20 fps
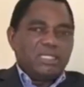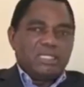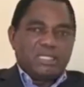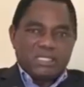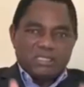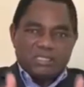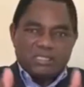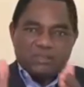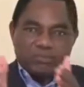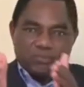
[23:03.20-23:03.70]
the
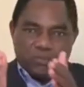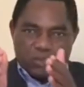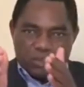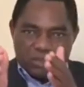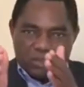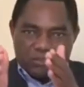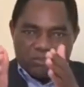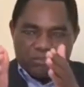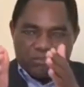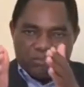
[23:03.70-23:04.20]
cases
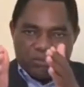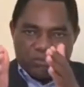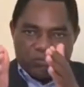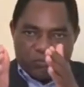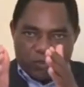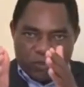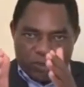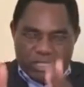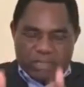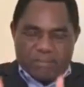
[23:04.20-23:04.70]
brought
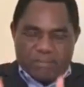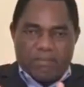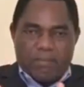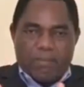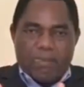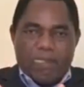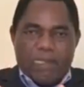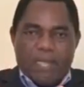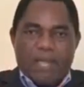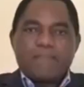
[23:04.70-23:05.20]
before
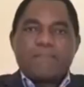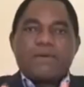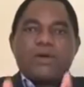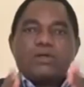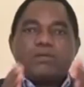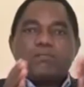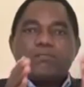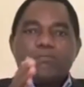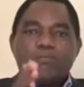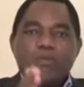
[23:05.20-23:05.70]
them
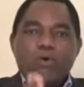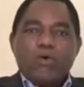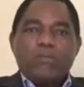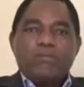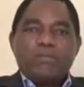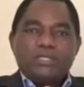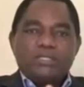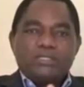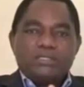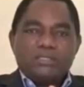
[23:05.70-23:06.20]
about
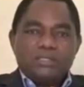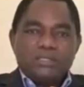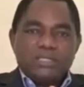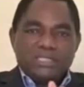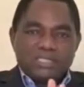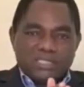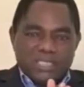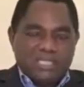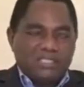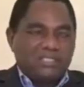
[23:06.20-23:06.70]
mob
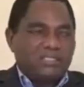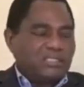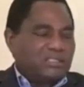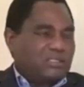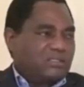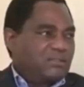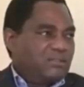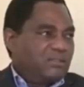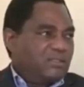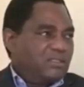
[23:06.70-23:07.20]

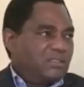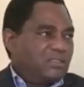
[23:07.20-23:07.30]
injustice,